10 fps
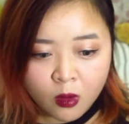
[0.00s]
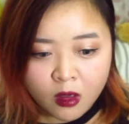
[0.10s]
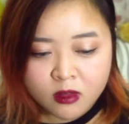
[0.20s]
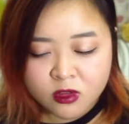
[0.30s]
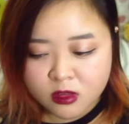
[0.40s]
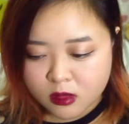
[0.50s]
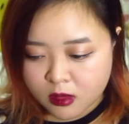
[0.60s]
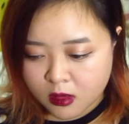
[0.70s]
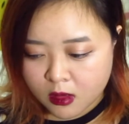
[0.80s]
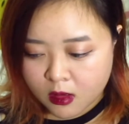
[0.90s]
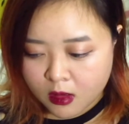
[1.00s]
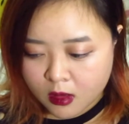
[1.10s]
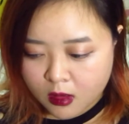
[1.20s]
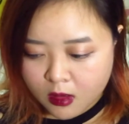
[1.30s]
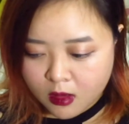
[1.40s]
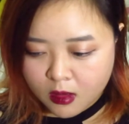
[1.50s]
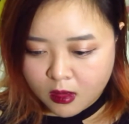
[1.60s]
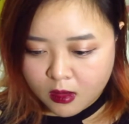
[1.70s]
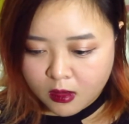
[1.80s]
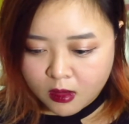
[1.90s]
watched
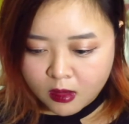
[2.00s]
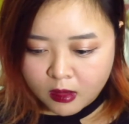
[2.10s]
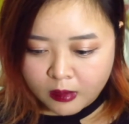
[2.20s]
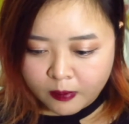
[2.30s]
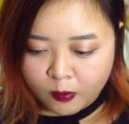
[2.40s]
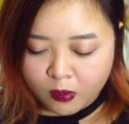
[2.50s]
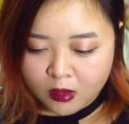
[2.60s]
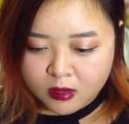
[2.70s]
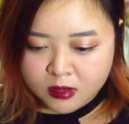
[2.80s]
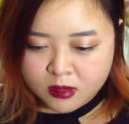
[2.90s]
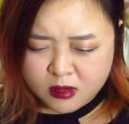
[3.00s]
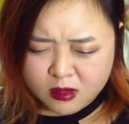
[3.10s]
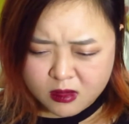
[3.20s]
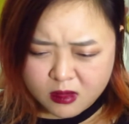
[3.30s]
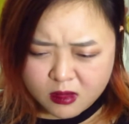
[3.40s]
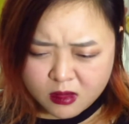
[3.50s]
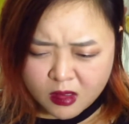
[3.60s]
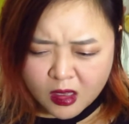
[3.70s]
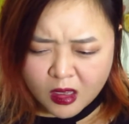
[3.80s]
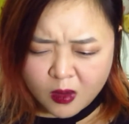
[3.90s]
um, was
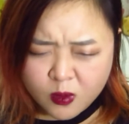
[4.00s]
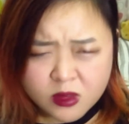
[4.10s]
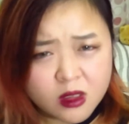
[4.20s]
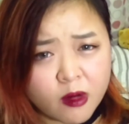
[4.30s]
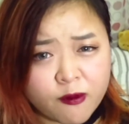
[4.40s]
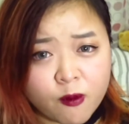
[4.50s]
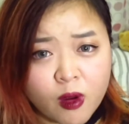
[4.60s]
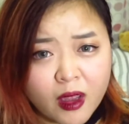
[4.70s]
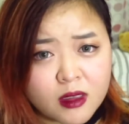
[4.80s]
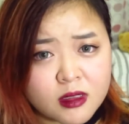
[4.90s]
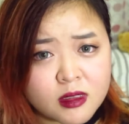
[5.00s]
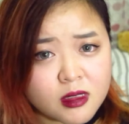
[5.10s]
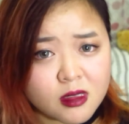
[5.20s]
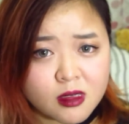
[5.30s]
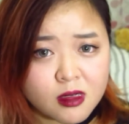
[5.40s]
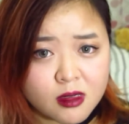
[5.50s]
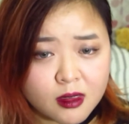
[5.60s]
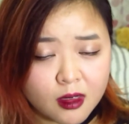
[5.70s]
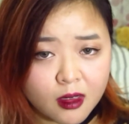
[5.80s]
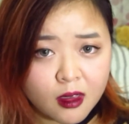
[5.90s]
House of Wax.
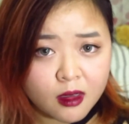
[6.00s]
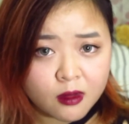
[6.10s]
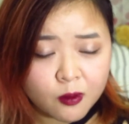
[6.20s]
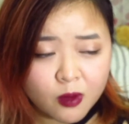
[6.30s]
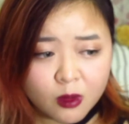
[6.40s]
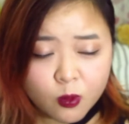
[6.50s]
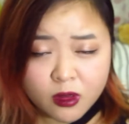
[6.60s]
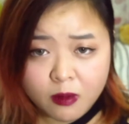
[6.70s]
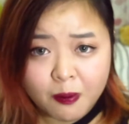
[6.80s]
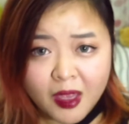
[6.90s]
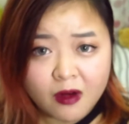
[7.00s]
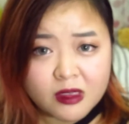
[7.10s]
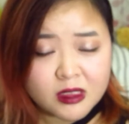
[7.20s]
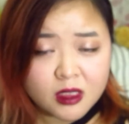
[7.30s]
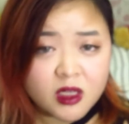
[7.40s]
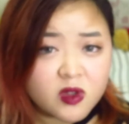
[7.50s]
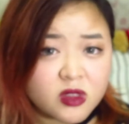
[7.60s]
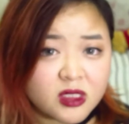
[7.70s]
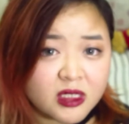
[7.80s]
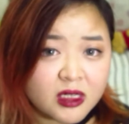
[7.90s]
Yeah, the one with Paris
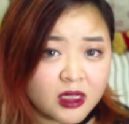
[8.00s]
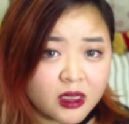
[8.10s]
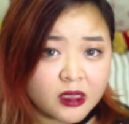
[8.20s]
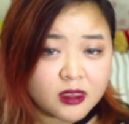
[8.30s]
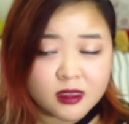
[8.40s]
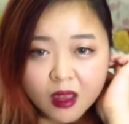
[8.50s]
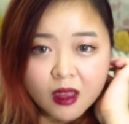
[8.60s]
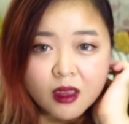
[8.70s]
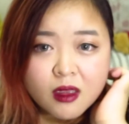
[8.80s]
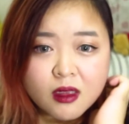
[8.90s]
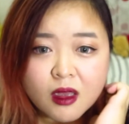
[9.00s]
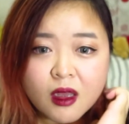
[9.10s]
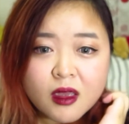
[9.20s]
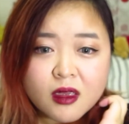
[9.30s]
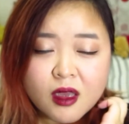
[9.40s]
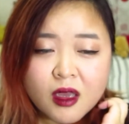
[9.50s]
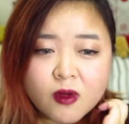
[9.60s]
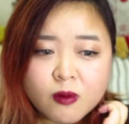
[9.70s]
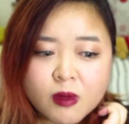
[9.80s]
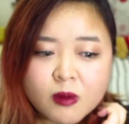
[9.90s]
Hilton in it. I, I, I
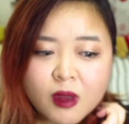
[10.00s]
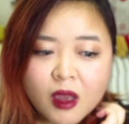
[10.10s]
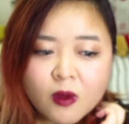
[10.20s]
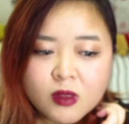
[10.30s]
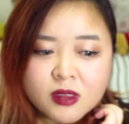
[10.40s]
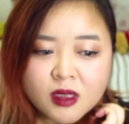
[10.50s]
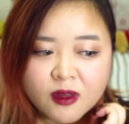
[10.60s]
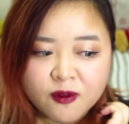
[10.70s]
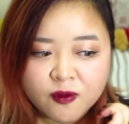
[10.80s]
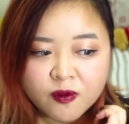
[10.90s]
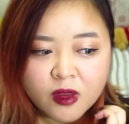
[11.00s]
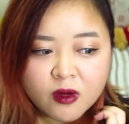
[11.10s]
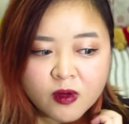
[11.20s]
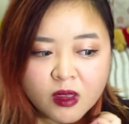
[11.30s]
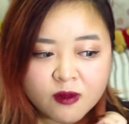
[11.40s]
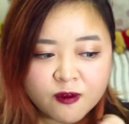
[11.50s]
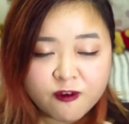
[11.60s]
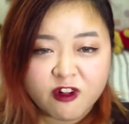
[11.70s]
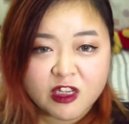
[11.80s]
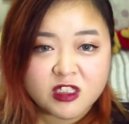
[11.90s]
remember I was like very
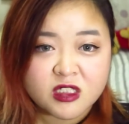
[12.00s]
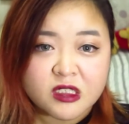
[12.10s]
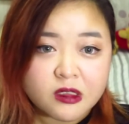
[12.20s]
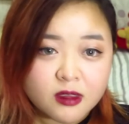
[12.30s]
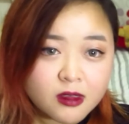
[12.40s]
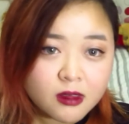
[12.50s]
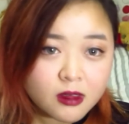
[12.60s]
frightened